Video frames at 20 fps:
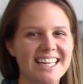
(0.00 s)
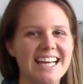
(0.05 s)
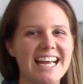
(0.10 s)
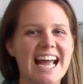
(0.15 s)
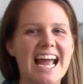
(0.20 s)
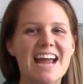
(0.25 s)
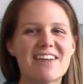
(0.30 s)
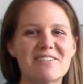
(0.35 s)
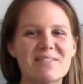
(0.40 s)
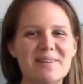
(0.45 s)

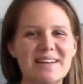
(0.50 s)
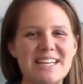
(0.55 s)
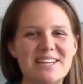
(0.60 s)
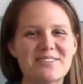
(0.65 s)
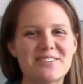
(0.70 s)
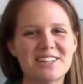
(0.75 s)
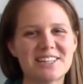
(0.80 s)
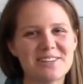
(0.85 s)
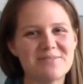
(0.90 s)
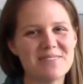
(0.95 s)
Hey everybody, and
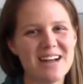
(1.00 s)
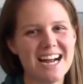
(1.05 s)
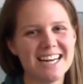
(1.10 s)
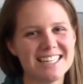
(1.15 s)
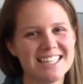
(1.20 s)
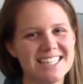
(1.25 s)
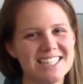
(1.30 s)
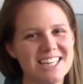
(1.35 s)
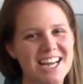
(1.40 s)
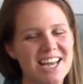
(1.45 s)
welcome back
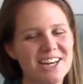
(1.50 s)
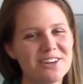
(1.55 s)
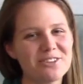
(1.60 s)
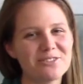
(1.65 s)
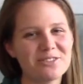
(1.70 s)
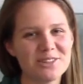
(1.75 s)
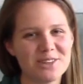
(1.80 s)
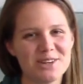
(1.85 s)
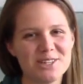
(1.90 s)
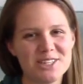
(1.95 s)
to the channel.
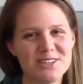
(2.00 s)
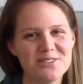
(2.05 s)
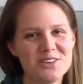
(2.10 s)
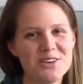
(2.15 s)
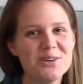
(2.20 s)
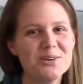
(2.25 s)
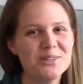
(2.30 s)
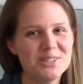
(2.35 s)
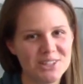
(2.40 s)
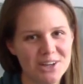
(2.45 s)
For those of
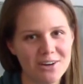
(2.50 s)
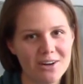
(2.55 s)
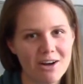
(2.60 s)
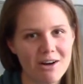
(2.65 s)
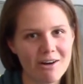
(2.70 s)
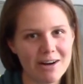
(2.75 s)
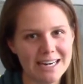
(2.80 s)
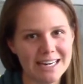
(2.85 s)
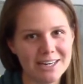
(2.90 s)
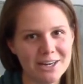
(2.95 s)
you who don't
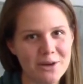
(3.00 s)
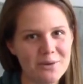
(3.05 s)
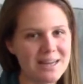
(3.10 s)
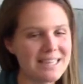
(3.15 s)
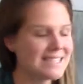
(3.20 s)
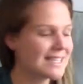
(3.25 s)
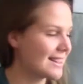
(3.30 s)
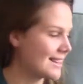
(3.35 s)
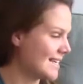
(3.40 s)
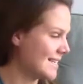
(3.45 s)
already know
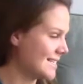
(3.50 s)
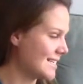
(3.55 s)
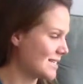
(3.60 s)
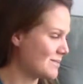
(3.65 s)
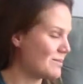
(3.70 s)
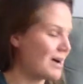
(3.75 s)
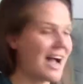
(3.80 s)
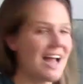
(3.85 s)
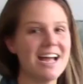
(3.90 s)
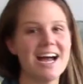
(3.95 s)
us, this is
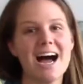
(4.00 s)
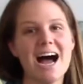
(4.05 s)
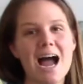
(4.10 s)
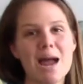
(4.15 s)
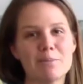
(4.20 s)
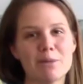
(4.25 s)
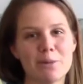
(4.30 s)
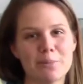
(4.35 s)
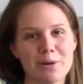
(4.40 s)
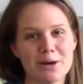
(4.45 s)
Maya.
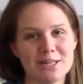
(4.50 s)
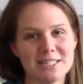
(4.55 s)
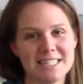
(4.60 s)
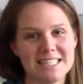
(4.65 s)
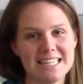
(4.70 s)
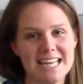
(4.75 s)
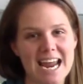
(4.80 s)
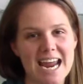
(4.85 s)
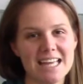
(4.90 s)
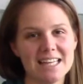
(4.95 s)
I'm her
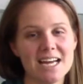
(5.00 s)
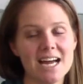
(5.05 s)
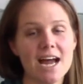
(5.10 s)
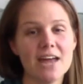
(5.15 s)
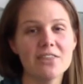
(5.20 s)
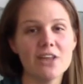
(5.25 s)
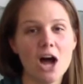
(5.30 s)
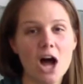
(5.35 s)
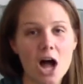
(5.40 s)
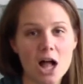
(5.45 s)
person, Kayla,
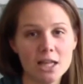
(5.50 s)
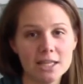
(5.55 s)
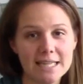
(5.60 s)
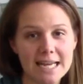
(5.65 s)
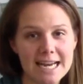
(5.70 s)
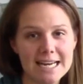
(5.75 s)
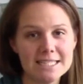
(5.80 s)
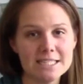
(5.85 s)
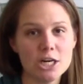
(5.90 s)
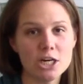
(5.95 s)
and the
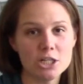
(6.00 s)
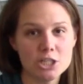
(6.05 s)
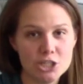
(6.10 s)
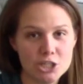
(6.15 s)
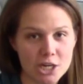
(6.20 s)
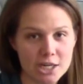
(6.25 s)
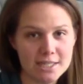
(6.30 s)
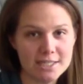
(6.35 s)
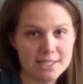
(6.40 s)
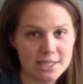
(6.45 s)
holidays are
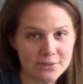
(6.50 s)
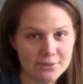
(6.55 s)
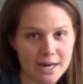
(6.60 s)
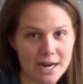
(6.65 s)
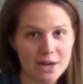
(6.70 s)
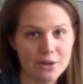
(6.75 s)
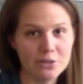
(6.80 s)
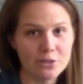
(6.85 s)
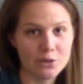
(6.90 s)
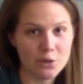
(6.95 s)
just
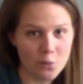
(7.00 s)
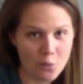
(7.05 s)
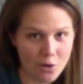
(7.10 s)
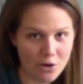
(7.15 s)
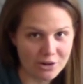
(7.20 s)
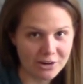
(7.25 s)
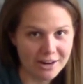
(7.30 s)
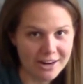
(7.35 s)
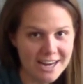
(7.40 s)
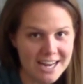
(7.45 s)
around the
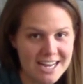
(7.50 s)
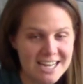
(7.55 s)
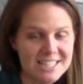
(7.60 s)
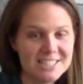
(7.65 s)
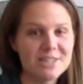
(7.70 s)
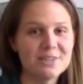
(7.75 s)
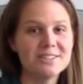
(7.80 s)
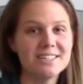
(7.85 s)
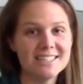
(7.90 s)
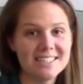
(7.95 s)
corner.
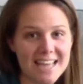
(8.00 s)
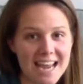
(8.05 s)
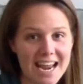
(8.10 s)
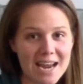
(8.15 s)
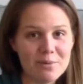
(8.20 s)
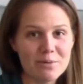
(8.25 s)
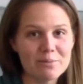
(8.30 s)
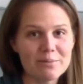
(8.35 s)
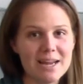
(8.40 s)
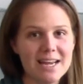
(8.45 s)
So today
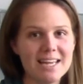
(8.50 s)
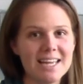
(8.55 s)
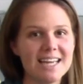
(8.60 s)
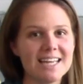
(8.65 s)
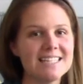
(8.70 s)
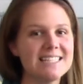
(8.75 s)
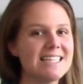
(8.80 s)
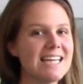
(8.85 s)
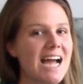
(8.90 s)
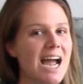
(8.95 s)
we're making a
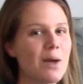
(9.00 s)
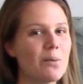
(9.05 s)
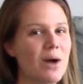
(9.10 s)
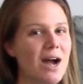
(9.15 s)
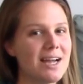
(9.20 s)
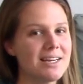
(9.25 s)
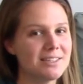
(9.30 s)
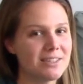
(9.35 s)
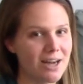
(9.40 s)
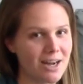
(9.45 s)
D I
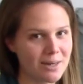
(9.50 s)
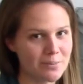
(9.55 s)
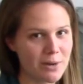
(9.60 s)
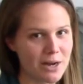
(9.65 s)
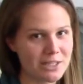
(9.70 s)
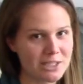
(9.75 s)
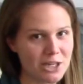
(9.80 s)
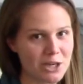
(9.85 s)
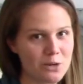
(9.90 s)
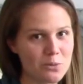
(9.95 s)
Y dog
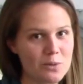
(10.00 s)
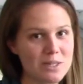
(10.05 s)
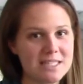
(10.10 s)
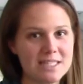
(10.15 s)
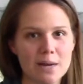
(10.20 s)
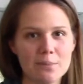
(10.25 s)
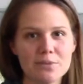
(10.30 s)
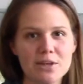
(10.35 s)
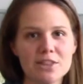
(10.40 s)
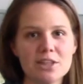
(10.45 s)
puzzle with
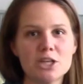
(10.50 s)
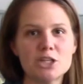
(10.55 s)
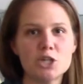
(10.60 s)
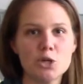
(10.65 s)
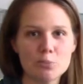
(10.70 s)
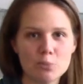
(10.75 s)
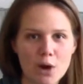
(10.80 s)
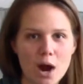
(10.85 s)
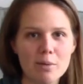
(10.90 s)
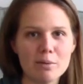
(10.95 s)
something that
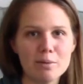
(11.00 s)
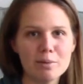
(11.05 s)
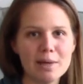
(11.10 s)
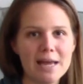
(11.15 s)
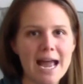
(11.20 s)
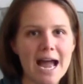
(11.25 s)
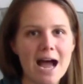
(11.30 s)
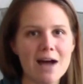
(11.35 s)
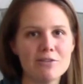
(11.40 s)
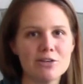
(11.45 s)
you
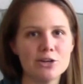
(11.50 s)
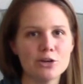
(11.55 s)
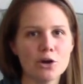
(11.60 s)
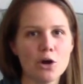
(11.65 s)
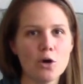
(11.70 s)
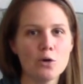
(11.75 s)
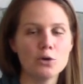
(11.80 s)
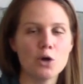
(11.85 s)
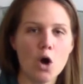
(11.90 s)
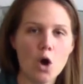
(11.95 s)
probably have in your
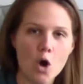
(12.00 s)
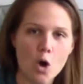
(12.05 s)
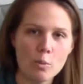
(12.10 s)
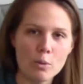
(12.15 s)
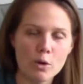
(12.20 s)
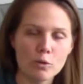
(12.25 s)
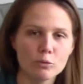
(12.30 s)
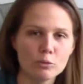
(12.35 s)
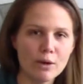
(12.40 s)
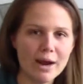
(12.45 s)
own
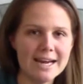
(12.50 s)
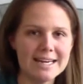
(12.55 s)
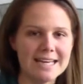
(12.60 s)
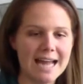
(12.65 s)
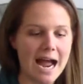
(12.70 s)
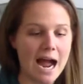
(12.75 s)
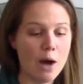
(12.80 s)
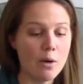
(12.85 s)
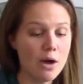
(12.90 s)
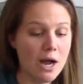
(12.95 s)
home right
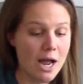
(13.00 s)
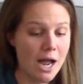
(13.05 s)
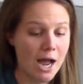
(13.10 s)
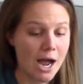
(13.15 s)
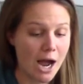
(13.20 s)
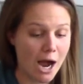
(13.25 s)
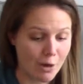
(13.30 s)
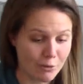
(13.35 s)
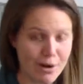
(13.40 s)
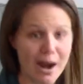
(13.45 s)
now,
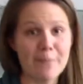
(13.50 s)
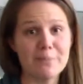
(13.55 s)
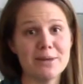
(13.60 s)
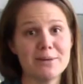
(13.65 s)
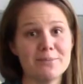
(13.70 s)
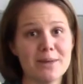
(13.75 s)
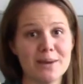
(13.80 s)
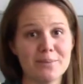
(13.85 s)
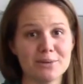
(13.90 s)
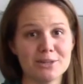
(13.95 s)
a wrapping
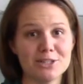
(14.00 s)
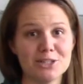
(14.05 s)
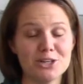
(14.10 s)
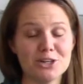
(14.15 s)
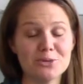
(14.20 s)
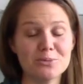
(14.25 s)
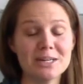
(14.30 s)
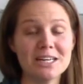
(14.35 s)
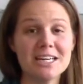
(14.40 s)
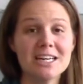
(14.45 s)
paper
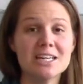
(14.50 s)
tube.